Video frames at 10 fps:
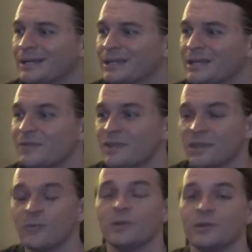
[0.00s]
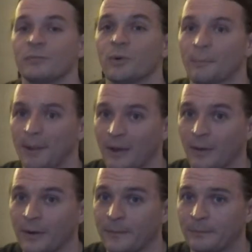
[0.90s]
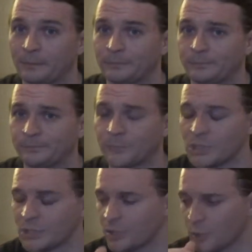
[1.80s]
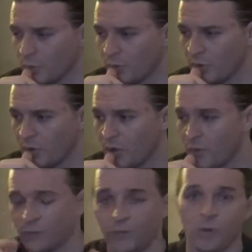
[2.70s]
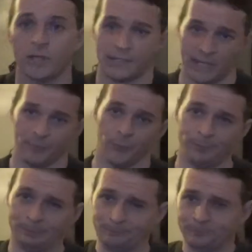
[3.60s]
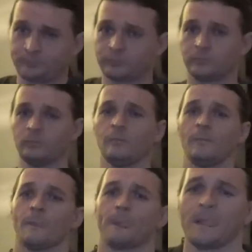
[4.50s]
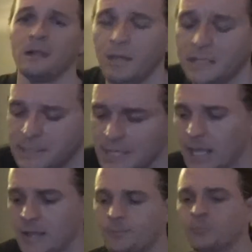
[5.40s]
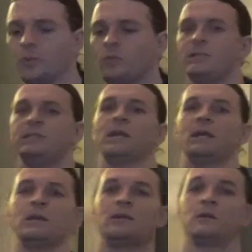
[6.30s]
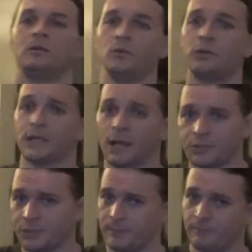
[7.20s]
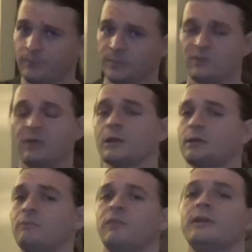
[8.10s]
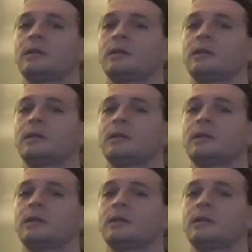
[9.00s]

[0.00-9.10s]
giving their rhythm more power. So, for example, let's say we take ukenagashi. It's a very, very